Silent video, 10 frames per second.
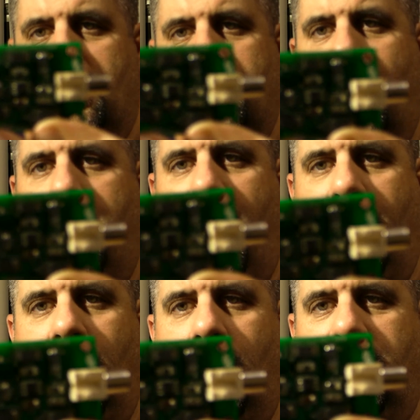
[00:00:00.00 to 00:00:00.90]
It's got
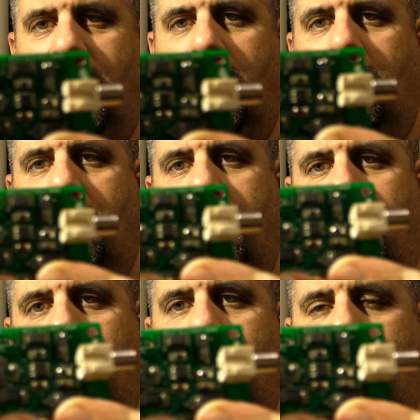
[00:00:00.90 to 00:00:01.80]
mounting holes here, you
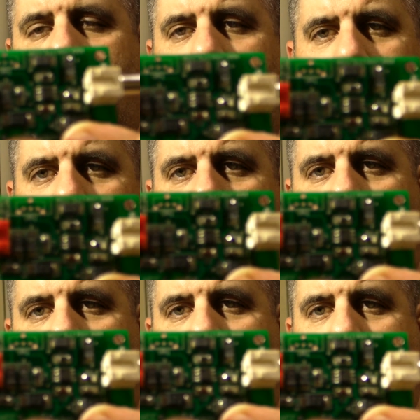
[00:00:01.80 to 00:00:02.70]
know.
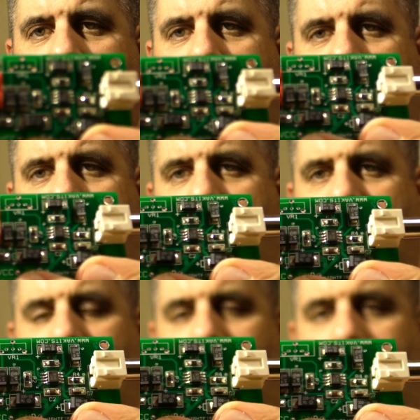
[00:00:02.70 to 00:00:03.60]
And boom, you got an
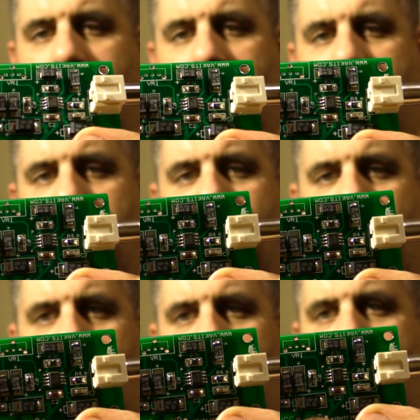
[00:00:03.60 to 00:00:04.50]
audio amp. Maybe you got
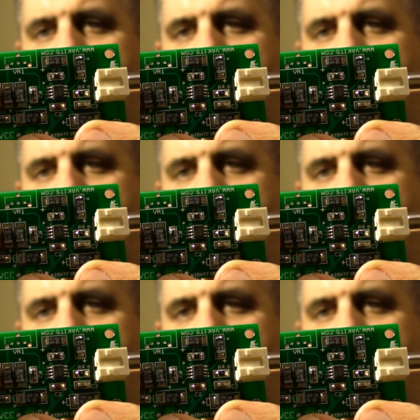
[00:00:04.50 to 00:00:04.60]
an older